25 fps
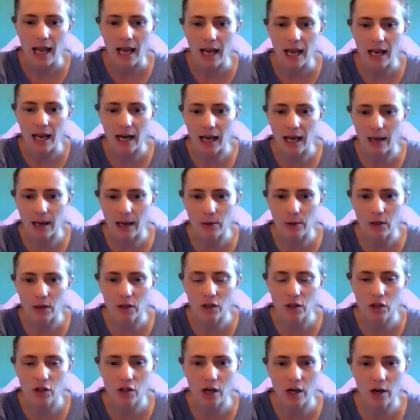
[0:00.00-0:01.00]
And I'm going
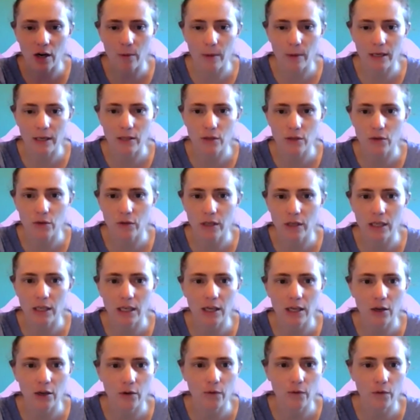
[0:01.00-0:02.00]
to share my screen
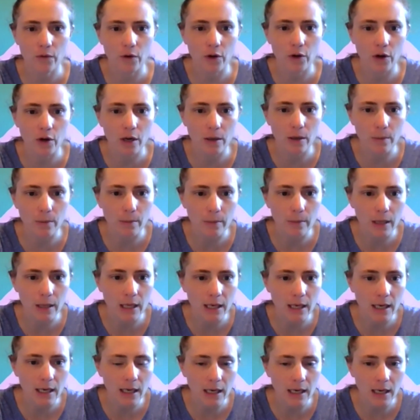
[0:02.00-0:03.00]
here for a
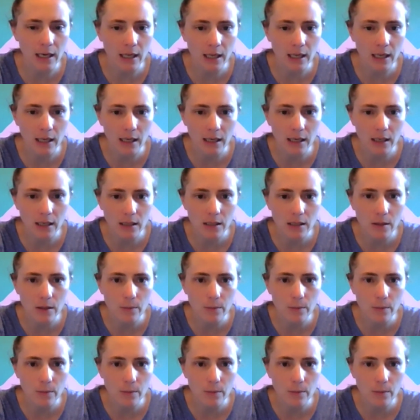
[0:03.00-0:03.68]
minute